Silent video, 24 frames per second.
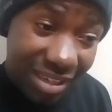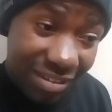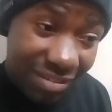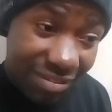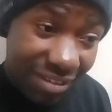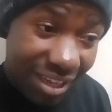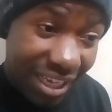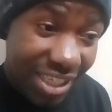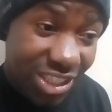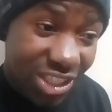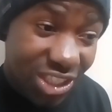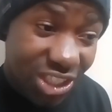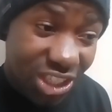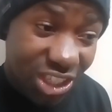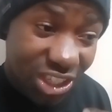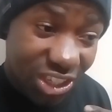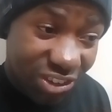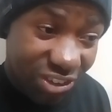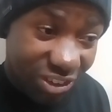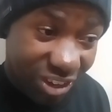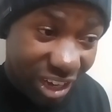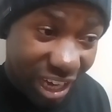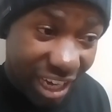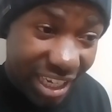Fine, she
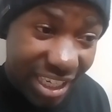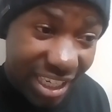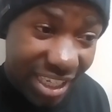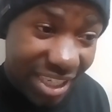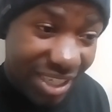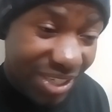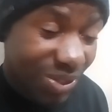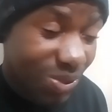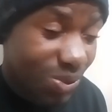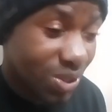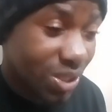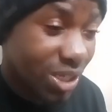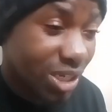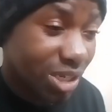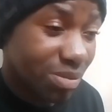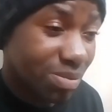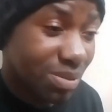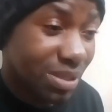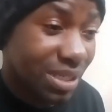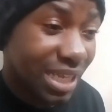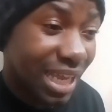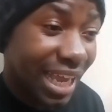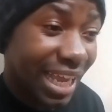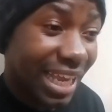drank those
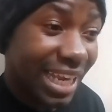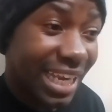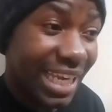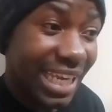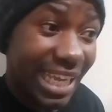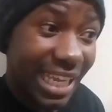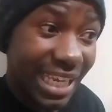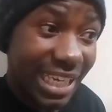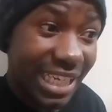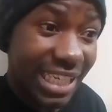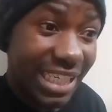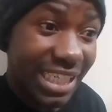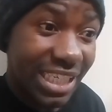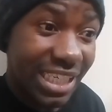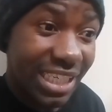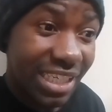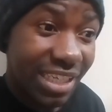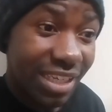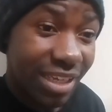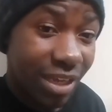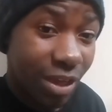herbs, and then